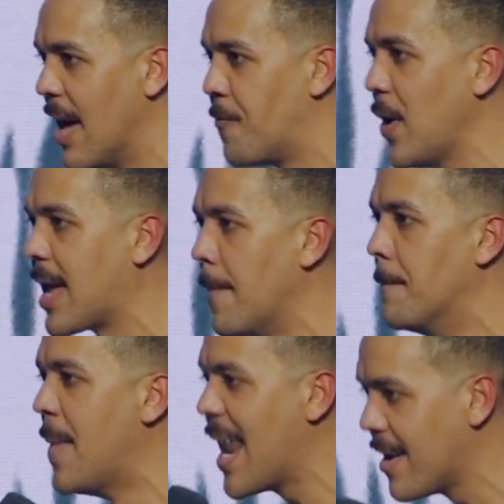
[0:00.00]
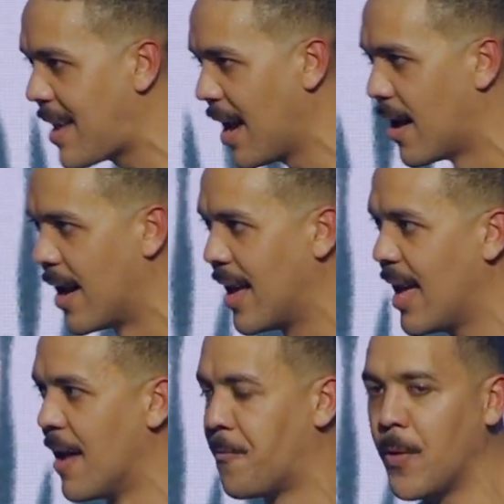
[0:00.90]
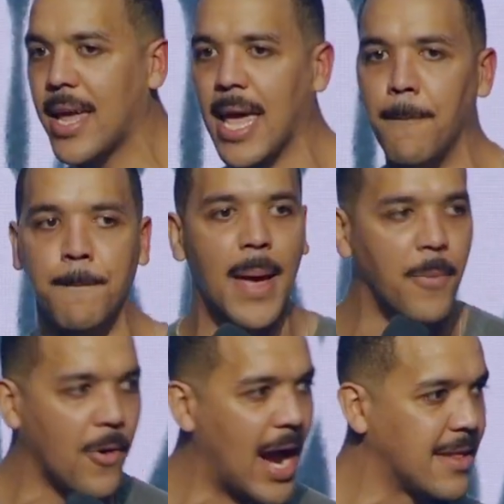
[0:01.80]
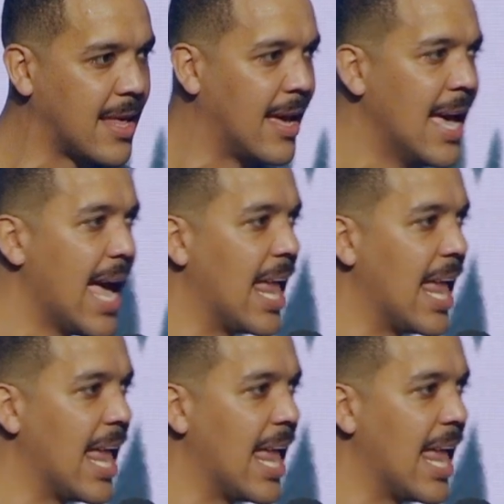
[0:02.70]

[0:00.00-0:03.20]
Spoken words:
if we can meditate on it, if we can memorize it,